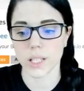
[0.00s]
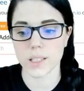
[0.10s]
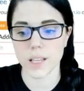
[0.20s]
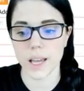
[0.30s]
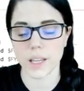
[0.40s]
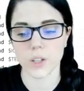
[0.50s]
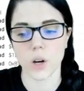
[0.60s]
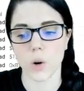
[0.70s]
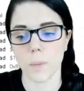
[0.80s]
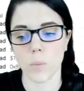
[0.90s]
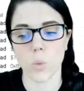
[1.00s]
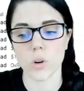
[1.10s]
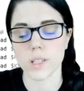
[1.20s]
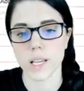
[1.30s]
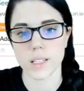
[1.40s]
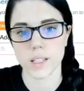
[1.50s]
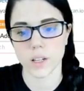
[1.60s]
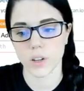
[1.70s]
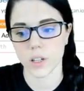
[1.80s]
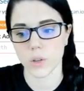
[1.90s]
So let's say, worst
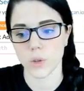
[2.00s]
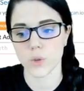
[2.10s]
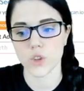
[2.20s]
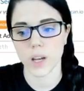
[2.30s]
case scenario,